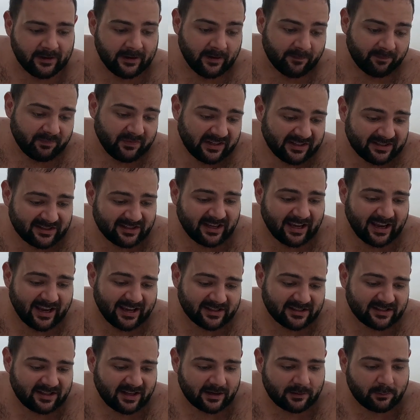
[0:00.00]
This
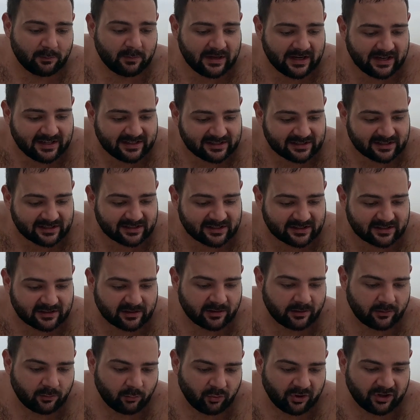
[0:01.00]
gas then
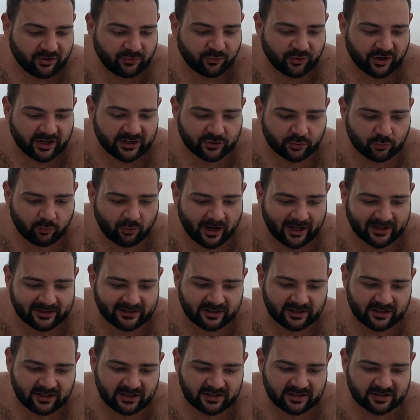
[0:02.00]
mixes with fresh
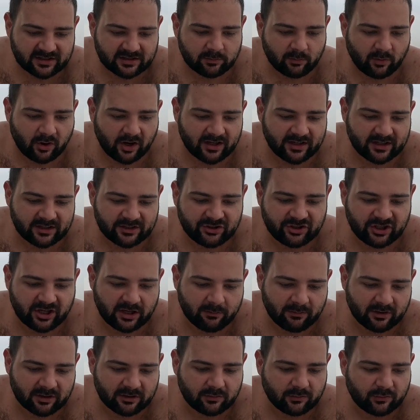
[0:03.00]
water in the smaller
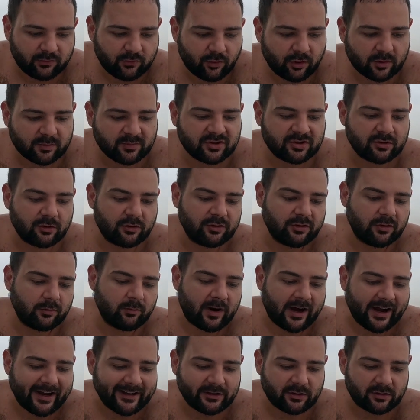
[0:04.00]
chamber to form sodium
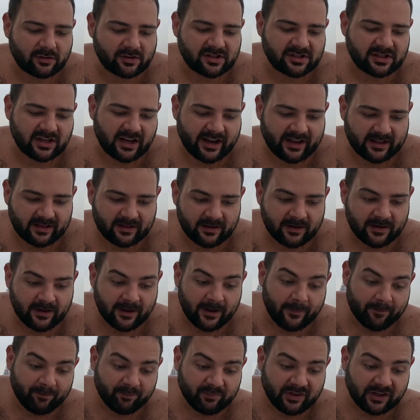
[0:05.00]
hydroxide.
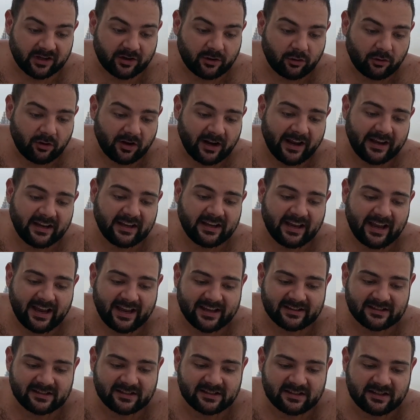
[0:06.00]
The chlorine
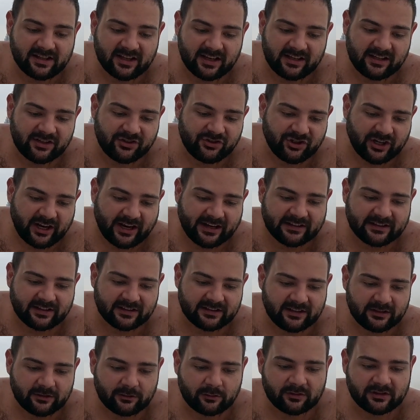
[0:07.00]
gas is then
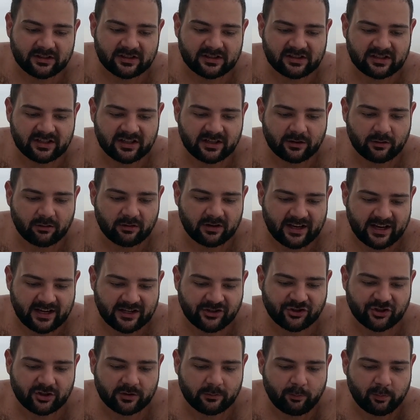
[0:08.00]
injected into the
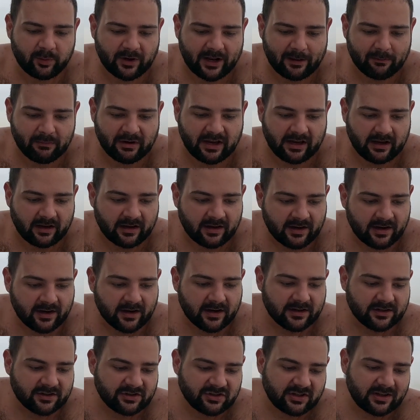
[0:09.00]
circulation plumbing.
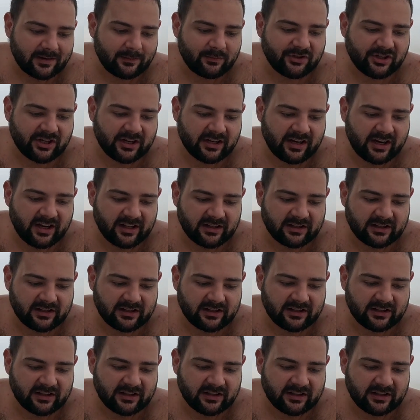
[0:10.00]
Some generators
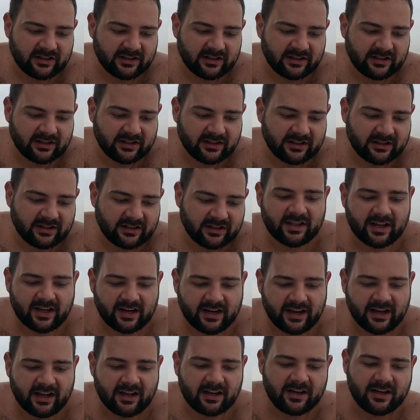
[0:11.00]
produce chlorine
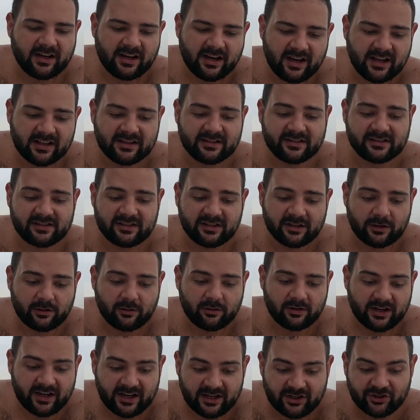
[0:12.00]
directly in the
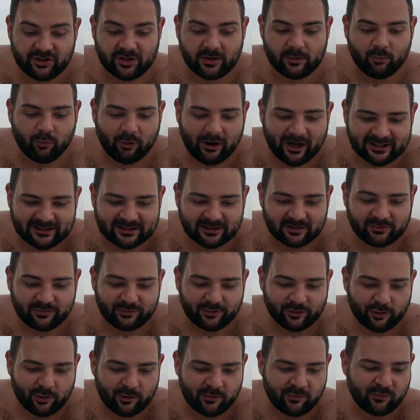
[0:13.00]
circulation water
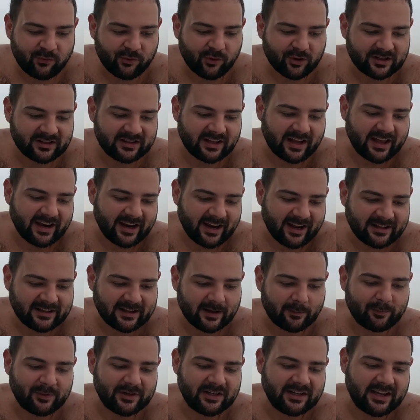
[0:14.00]
flow for direct
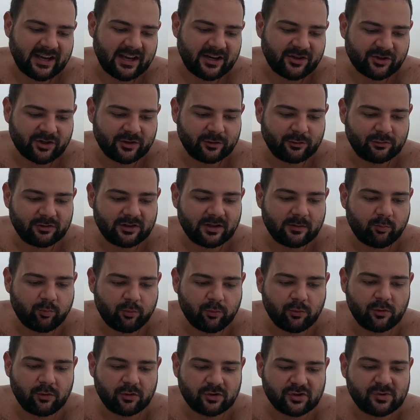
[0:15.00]
application to the
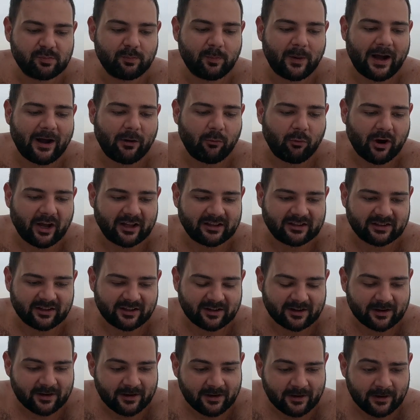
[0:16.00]
pool or spa
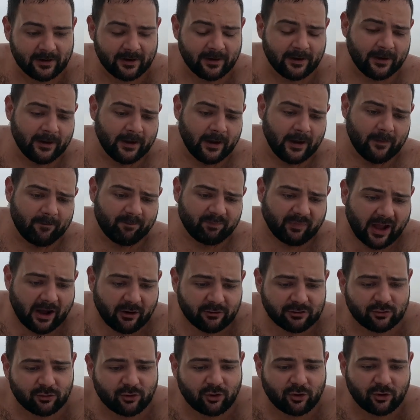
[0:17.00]
water.
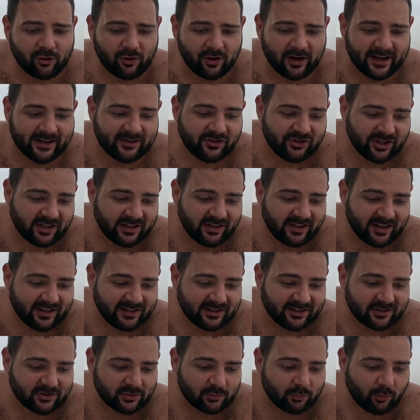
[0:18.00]
How do chlorine
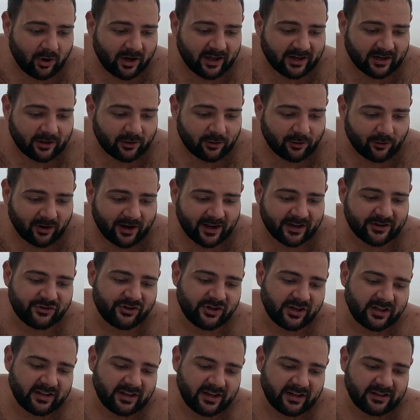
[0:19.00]
generators work? Chlorine
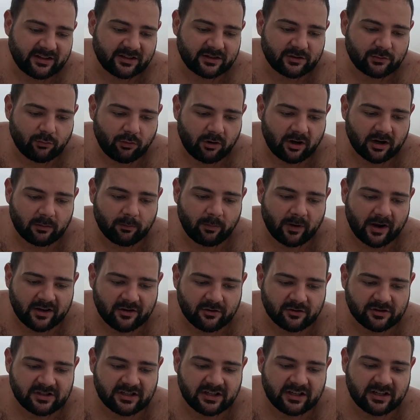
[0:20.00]
generators work by
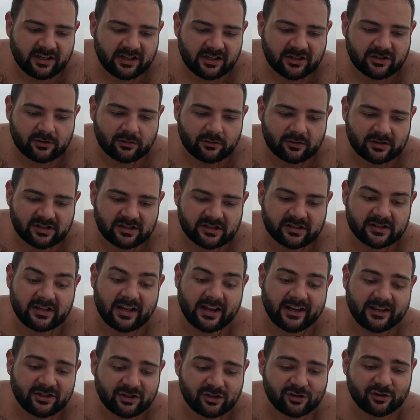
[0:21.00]
using resources
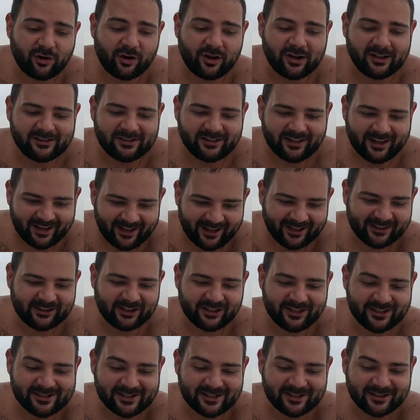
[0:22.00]
like salt,
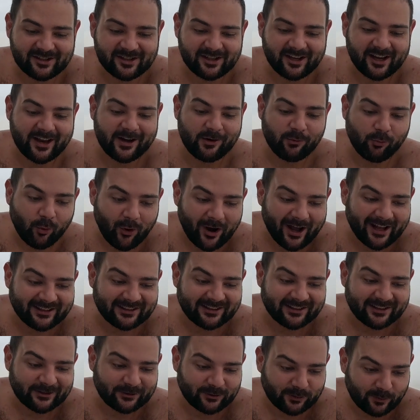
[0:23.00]
electricity, and
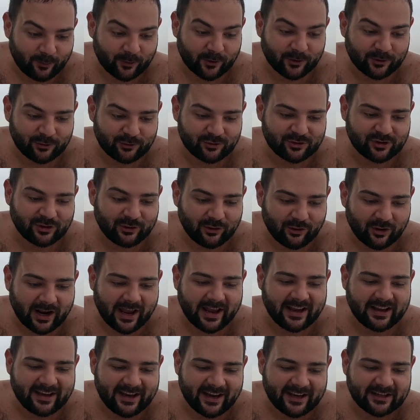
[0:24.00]
water to produce
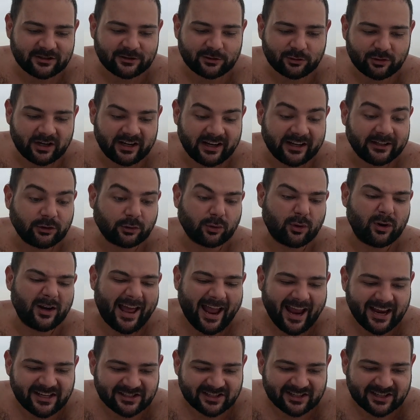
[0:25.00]
chlorine gas through
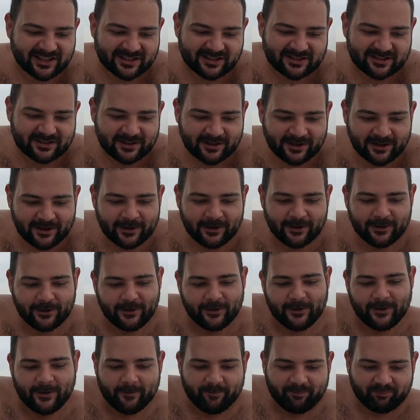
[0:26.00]
electrolysis.
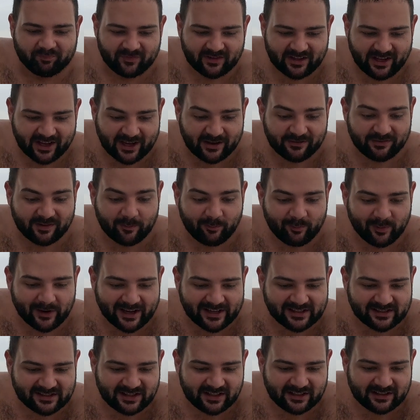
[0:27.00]
They have a
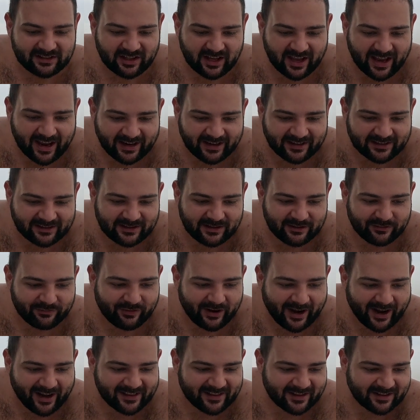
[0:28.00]
plastic tank
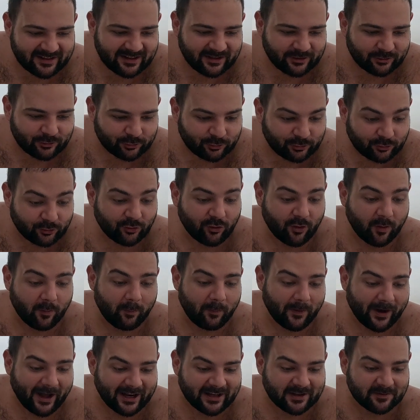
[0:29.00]
divided into two
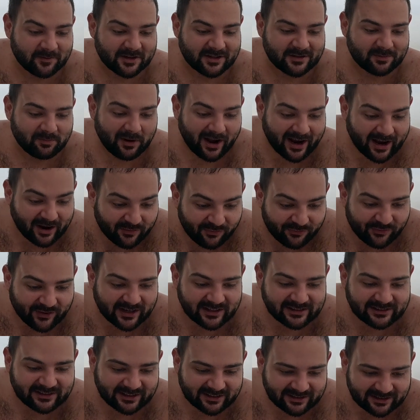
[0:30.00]
compartments by a
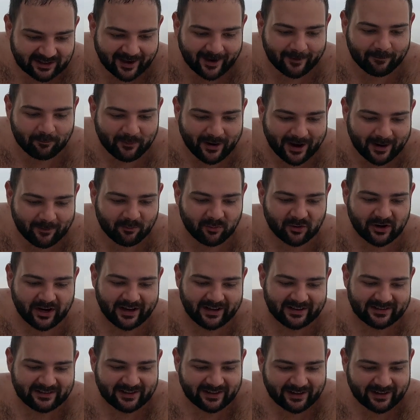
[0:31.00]
filter-type membrane.